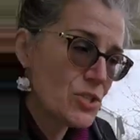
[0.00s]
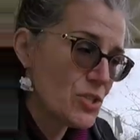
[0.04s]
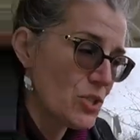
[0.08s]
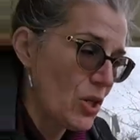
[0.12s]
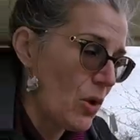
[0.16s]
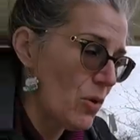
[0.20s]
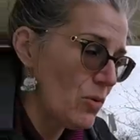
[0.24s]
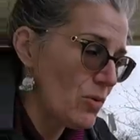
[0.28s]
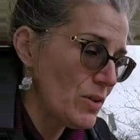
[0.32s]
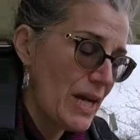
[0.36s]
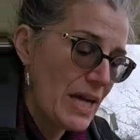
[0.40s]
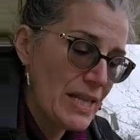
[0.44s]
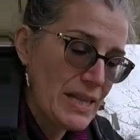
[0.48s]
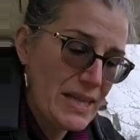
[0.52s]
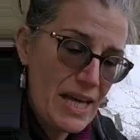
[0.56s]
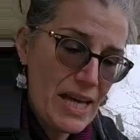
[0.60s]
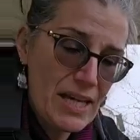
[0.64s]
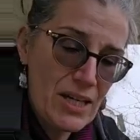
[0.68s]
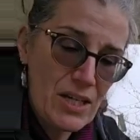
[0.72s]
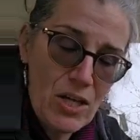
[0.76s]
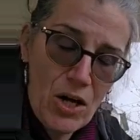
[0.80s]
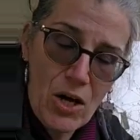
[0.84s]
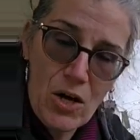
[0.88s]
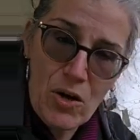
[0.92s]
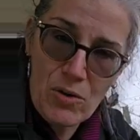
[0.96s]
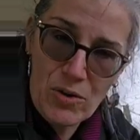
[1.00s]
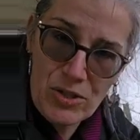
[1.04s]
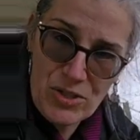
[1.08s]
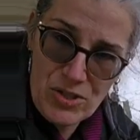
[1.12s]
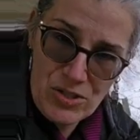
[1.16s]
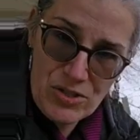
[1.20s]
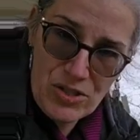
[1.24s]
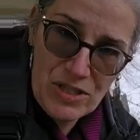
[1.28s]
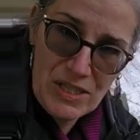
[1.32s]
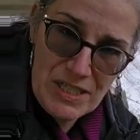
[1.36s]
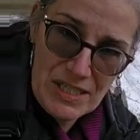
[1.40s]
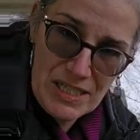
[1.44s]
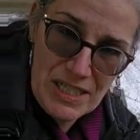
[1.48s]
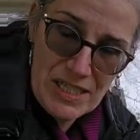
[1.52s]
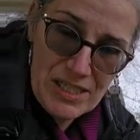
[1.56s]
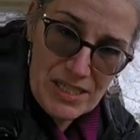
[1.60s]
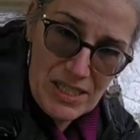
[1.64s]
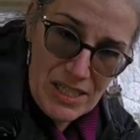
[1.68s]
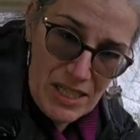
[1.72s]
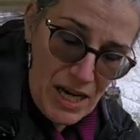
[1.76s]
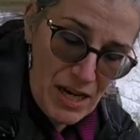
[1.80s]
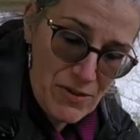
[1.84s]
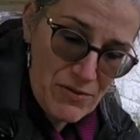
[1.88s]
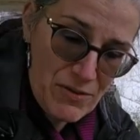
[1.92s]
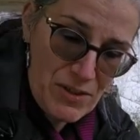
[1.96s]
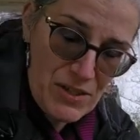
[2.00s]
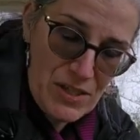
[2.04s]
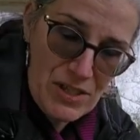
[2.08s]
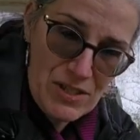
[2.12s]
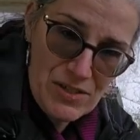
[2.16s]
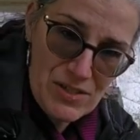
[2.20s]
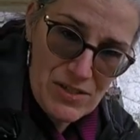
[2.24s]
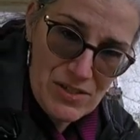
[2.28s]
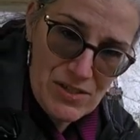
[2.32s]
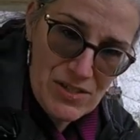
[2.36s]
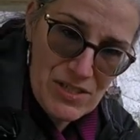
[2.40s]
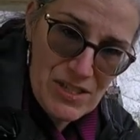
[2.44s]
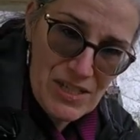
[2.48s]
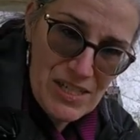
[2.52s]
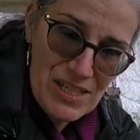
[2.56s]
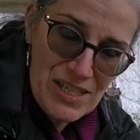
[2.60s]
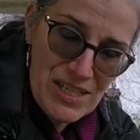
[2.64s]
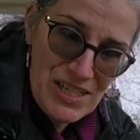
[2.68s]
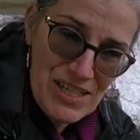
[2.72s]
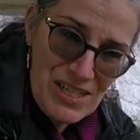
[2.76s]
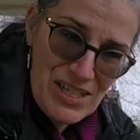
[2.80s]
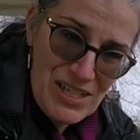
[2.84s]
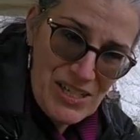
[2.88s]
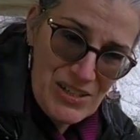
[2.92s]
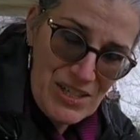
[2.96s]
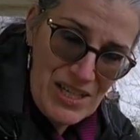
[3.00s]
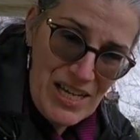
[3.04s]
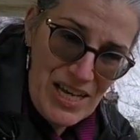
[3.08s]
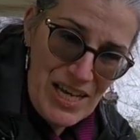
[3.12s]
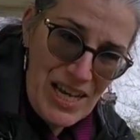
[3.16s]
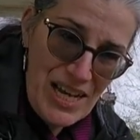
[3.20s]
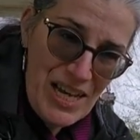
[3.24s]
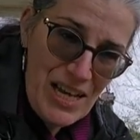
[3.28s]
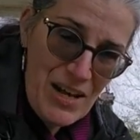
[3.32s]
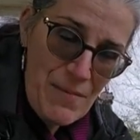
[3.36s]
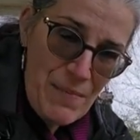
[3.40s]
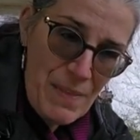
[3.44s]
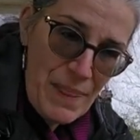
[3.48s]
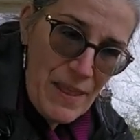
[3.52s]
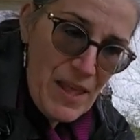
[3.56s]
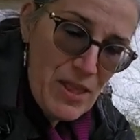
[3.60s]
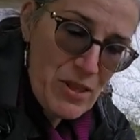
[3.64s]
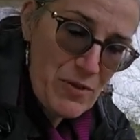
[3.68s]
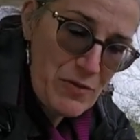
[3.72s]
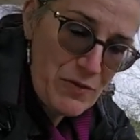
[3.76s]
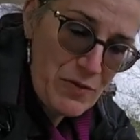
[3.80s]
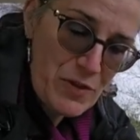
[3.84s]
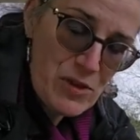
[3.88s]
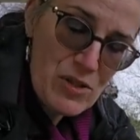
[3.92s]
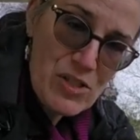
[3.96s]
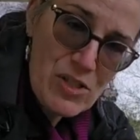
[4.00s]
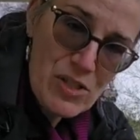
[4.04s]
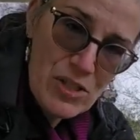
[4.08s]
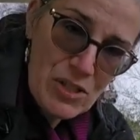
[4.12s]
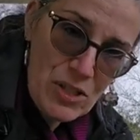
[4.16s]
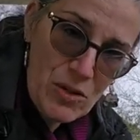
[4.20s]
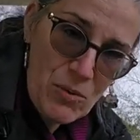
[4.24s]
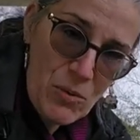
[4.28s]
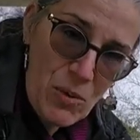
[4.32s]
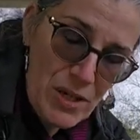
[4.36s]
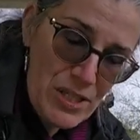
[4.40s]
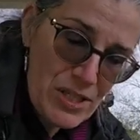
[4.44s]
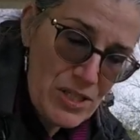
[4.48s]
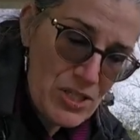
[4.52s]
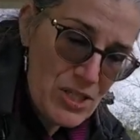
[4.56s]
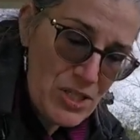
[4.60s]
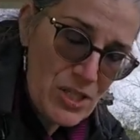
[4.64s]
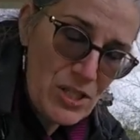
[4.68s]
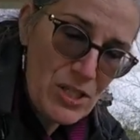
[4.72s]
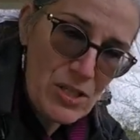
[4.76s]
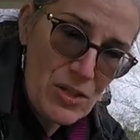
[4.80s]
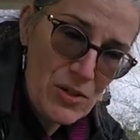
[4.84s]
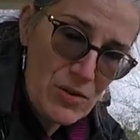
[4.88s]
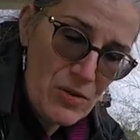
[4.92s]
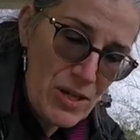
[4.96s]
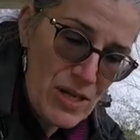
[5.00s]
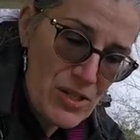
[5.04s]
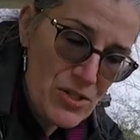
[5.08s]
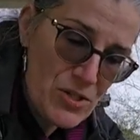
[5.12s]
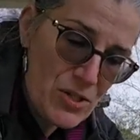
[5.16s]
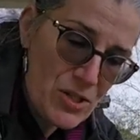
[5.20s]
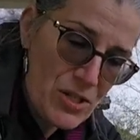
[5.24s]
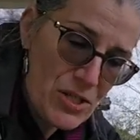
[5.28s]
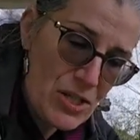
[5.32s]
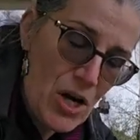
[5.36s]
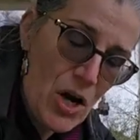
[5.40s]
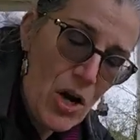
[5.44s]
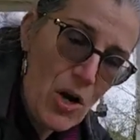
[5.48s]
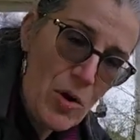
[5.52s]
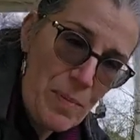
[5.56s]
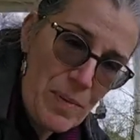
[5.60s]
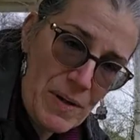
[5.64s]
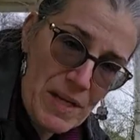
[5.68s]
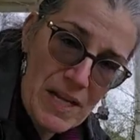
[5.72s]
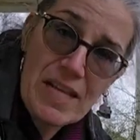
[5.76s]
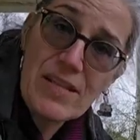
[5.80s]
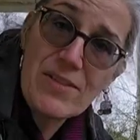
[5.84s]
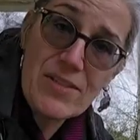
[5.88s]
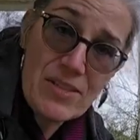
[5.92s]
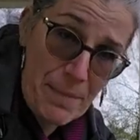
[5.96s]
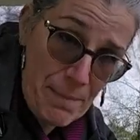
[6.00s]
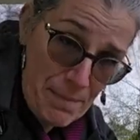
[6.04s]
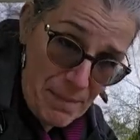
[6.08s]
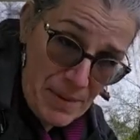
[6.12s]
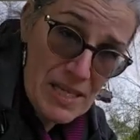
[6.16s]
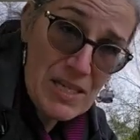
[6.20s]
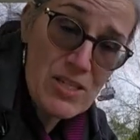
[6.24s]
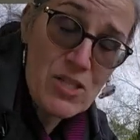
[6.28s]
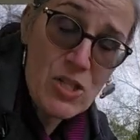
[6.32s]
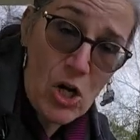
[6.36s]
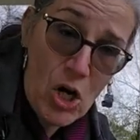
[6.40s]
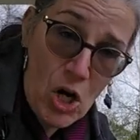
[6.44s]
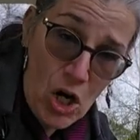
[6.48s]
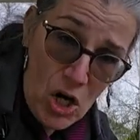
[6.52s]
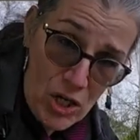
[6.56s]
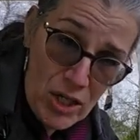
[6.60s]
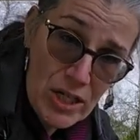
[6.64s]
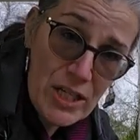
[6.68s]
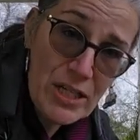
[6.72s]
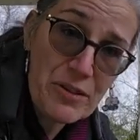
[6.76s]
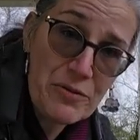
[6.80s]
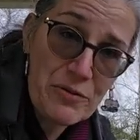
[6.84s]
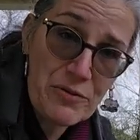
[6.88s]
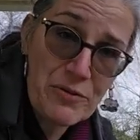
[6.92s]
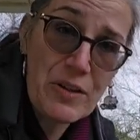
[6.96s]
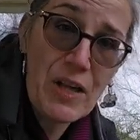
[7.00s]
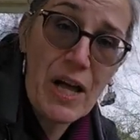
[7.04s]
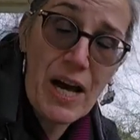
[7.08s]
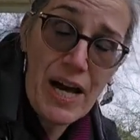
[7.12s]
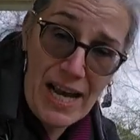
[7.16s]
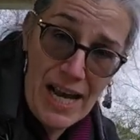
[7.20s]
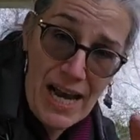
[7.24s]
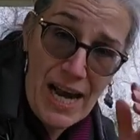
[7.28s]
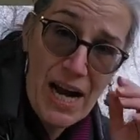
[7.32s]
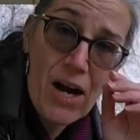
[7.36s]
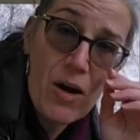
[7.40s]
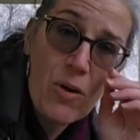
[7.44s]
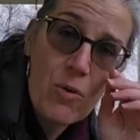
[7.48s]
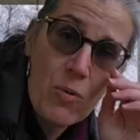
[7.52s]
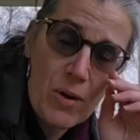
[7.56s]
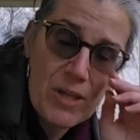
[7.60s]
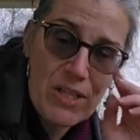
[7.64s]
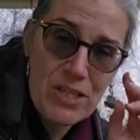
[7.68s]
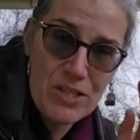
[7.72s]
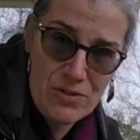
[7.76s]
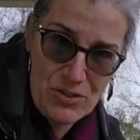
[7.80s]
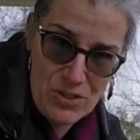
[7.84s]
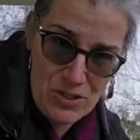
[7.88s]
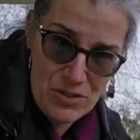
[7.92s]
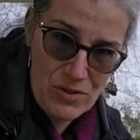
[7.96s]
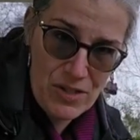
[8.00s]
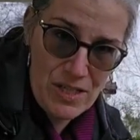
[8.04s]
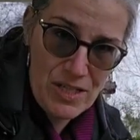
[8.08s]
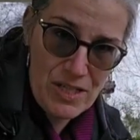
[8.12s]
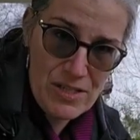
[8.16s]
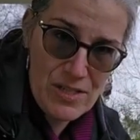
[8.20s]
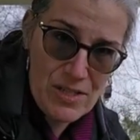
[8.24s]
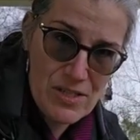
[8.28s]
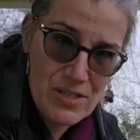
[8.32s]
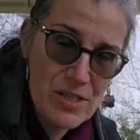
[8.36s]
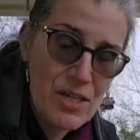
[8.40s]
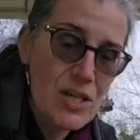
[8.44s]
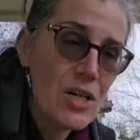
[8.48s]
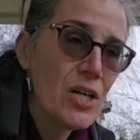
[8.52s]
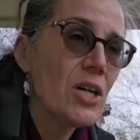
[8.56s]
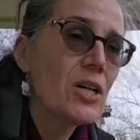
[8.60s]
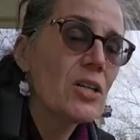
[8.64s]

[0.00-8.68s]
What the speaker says: Don't let that go because you're going to need to cover this, okay? The first thing you want to do is you're going to open it. Some bees are going to fly out when you do this.